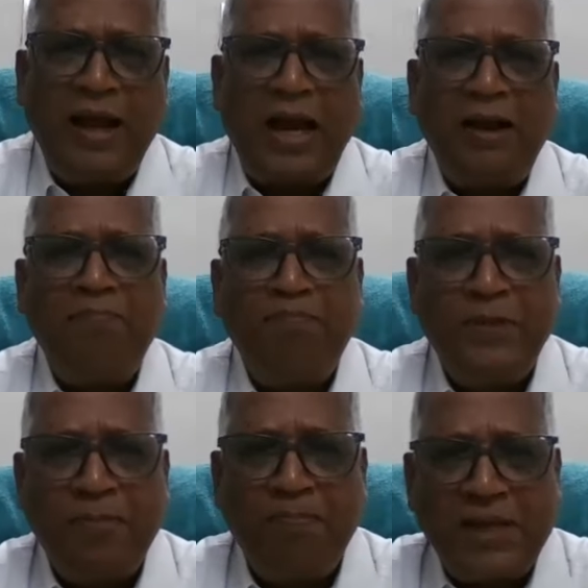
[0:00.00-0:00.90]
And
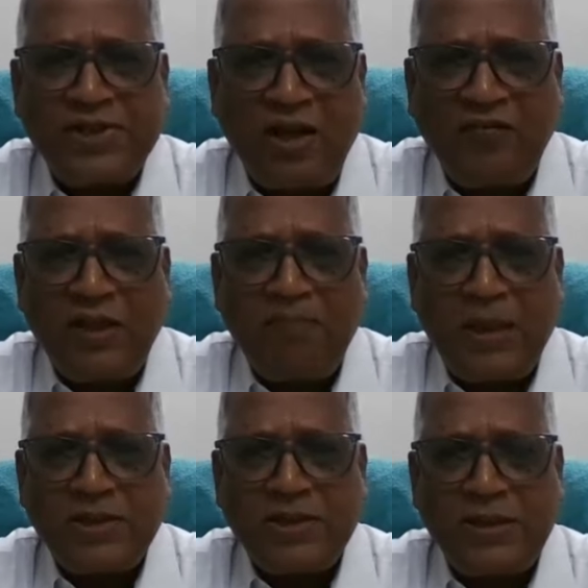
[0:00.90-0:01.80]
the best of the
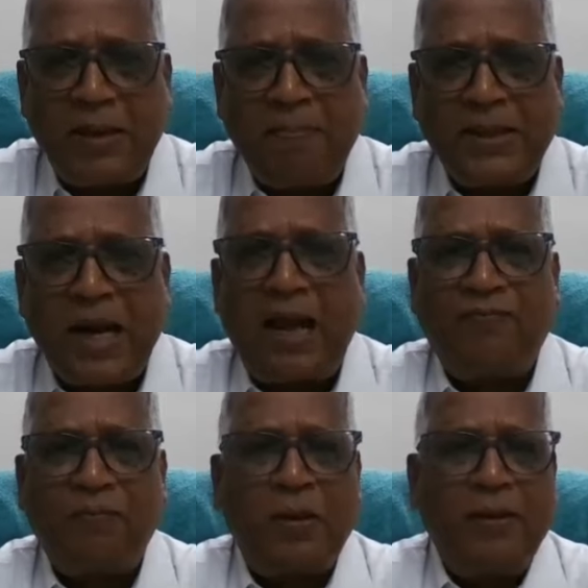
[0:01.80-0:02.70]
best epitaph